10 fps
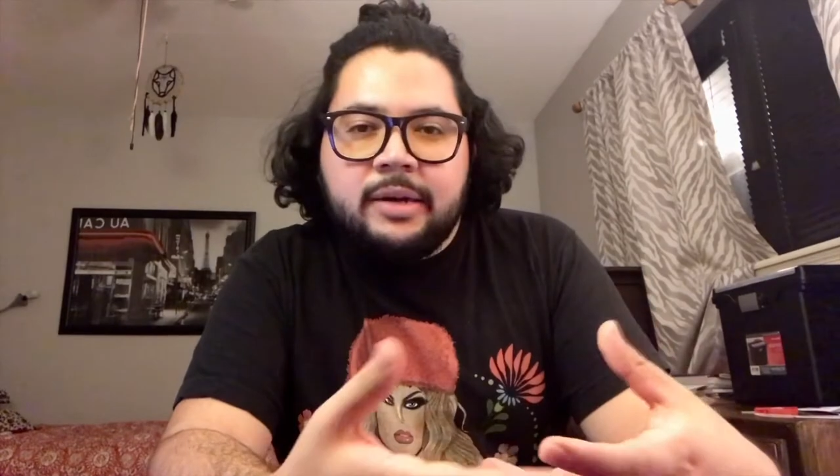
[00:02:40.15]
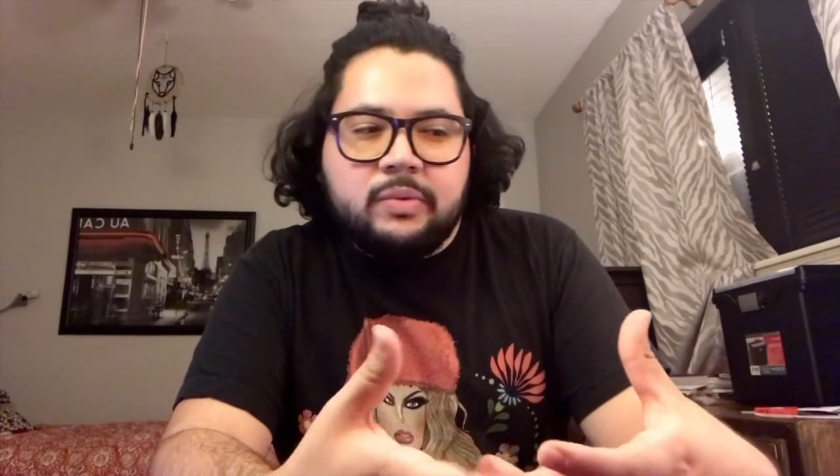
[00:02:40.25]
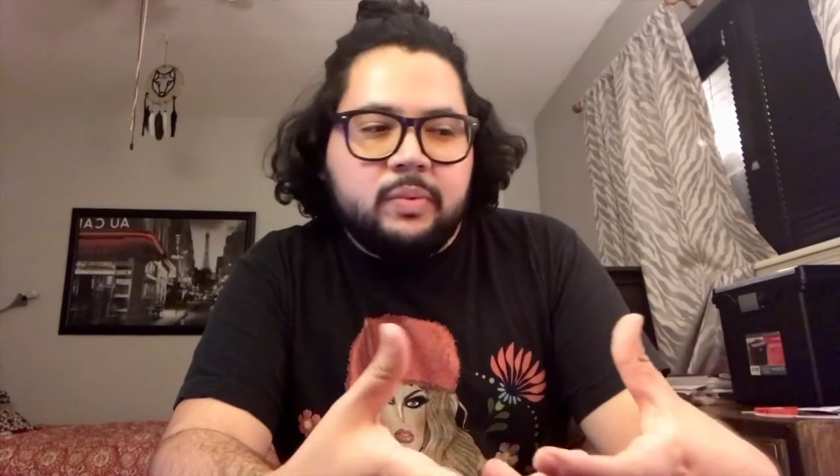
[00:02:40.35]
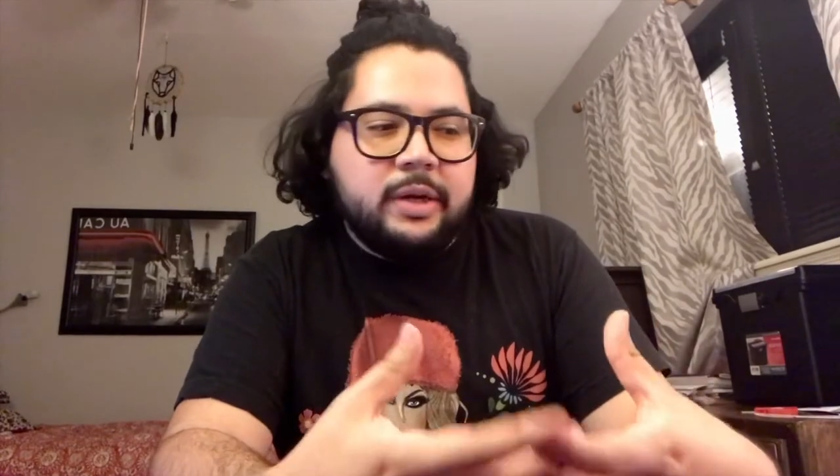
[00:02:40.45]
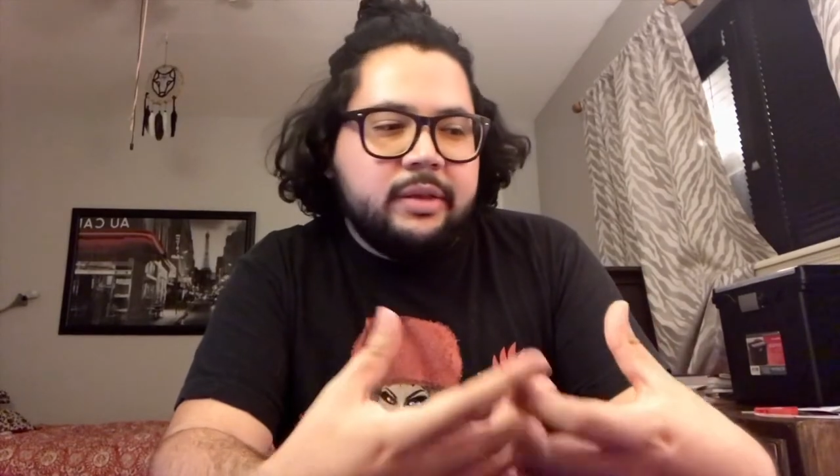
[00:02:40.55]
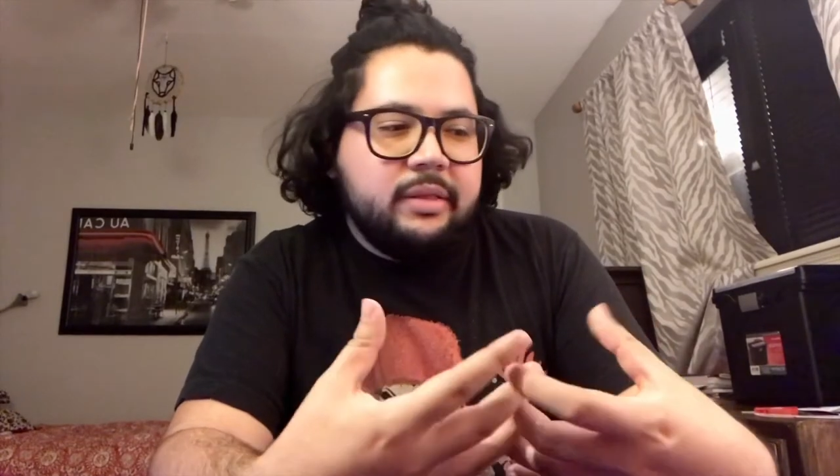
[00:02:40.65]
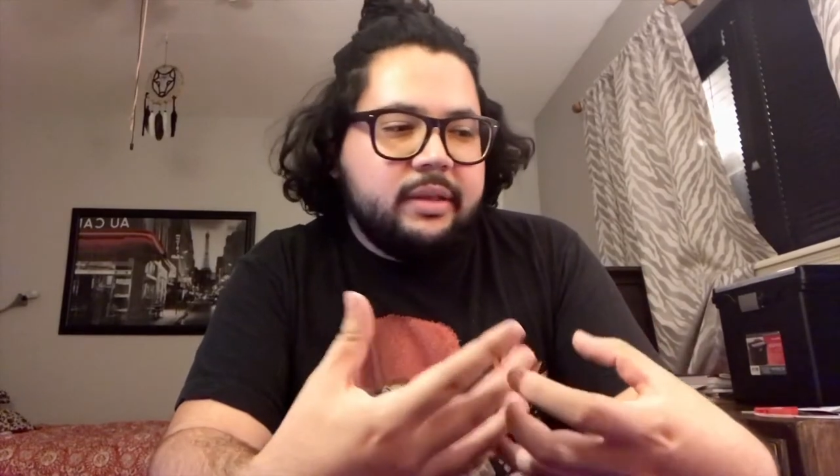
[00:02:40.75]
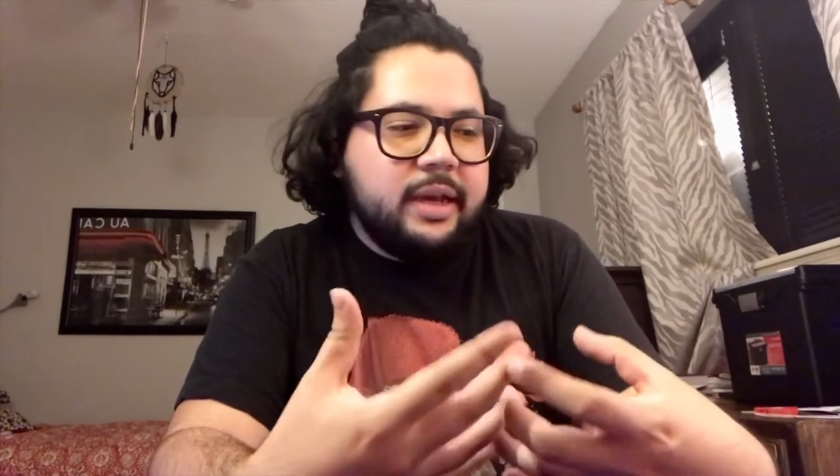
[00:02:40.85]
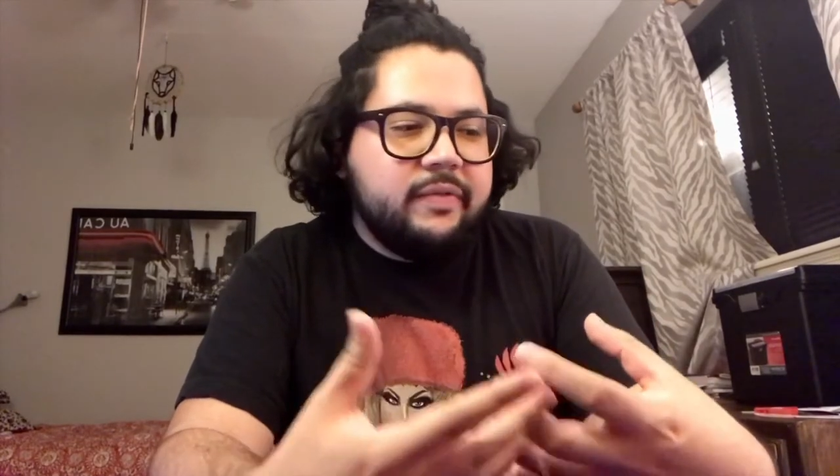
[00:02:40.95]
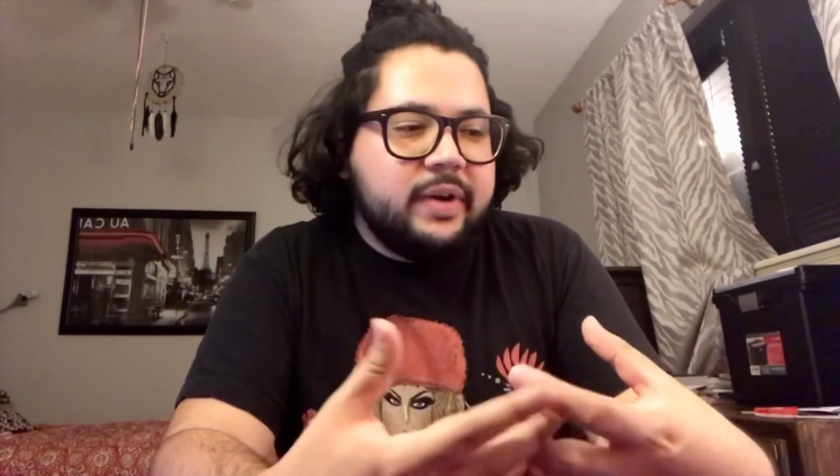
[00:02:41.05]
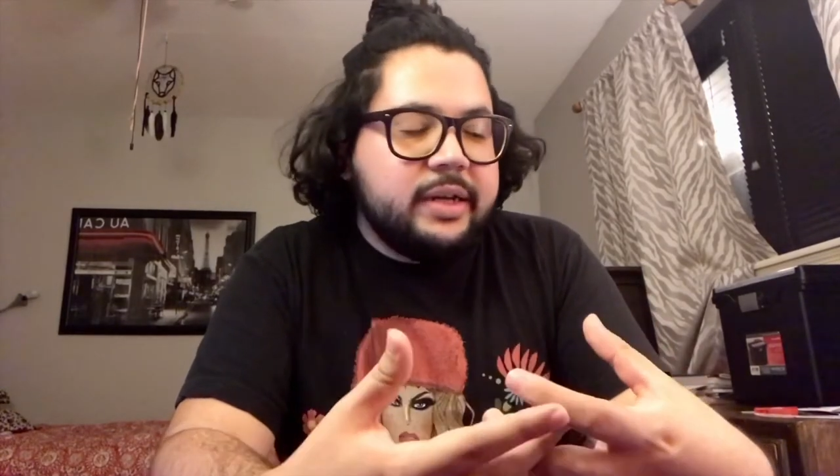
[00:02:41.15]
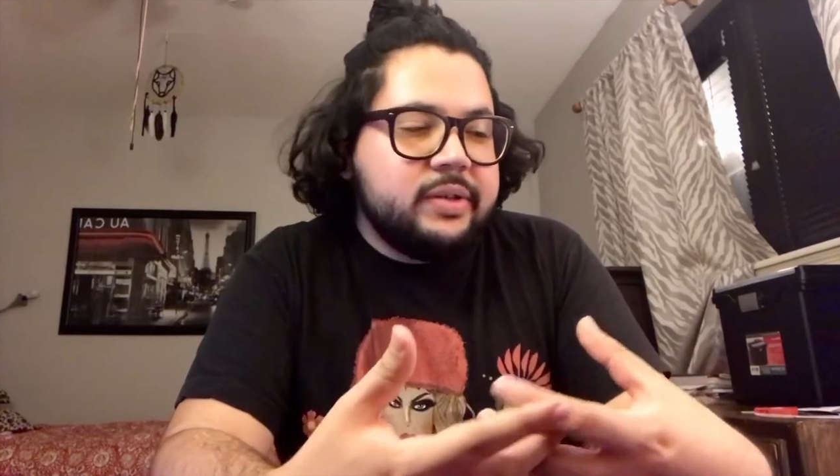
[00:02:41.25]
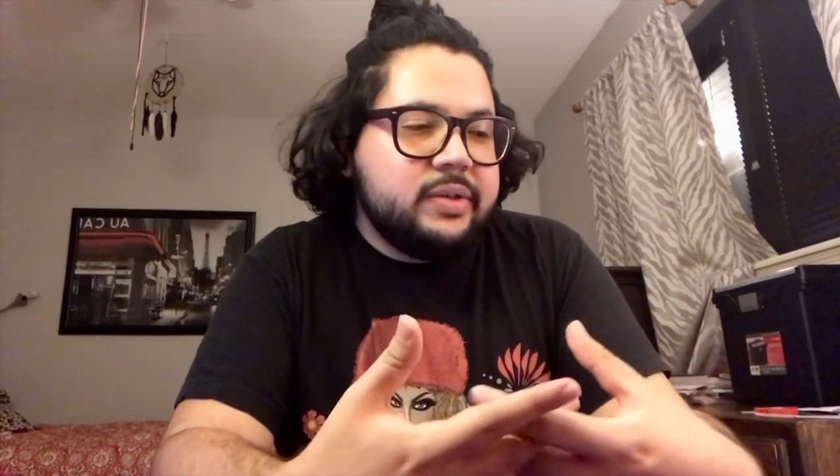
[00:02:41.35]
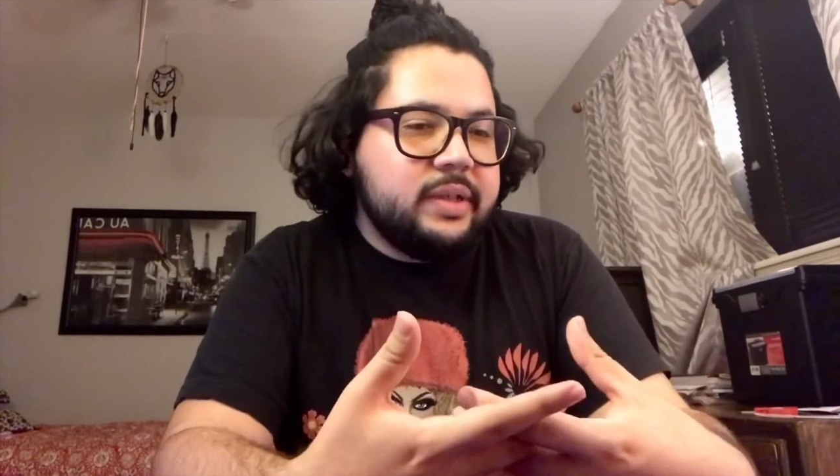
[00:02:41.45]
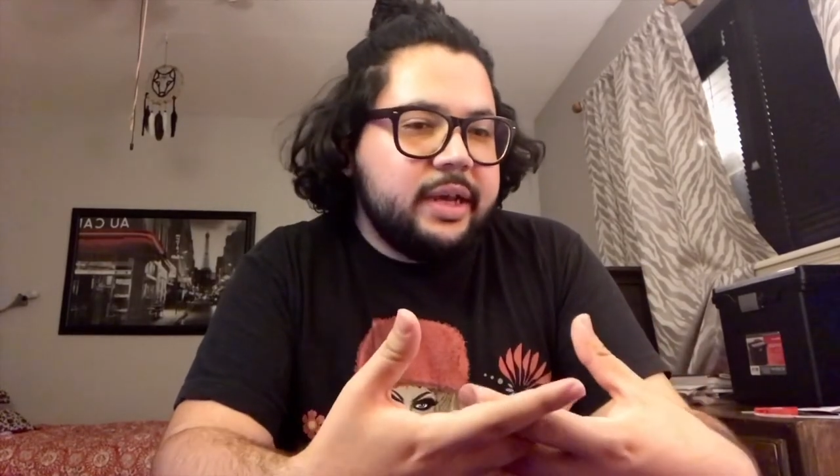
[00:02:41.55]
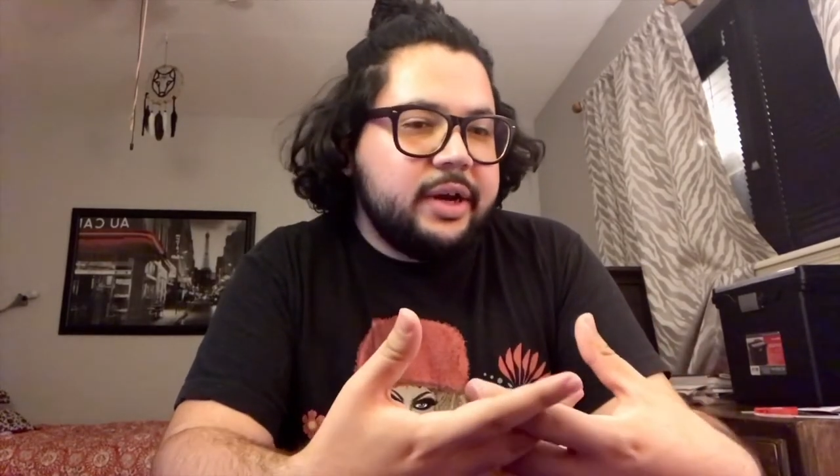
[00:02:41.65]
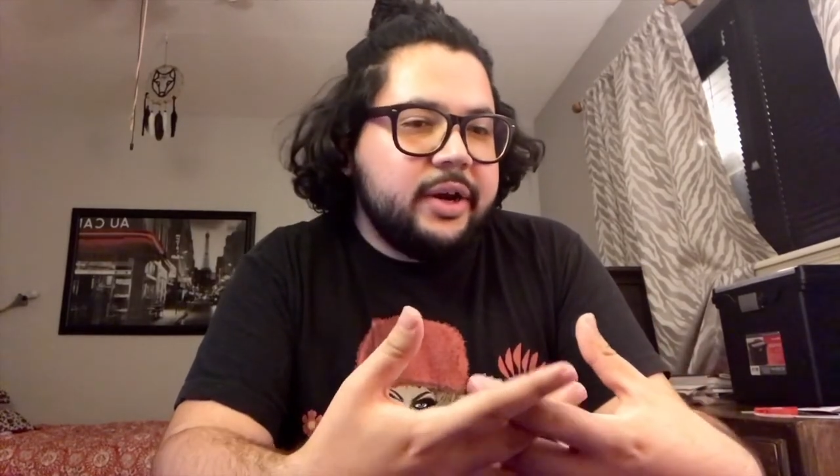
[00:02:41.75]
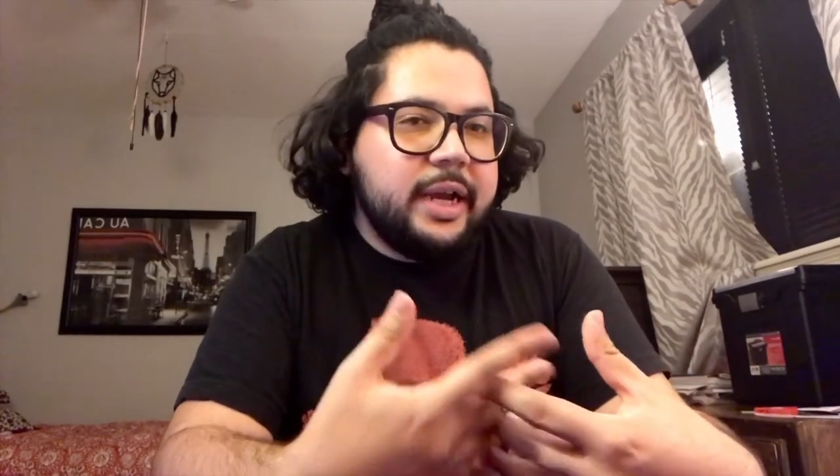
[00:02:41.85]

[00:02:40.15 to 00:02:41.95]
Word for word: with the advisors there,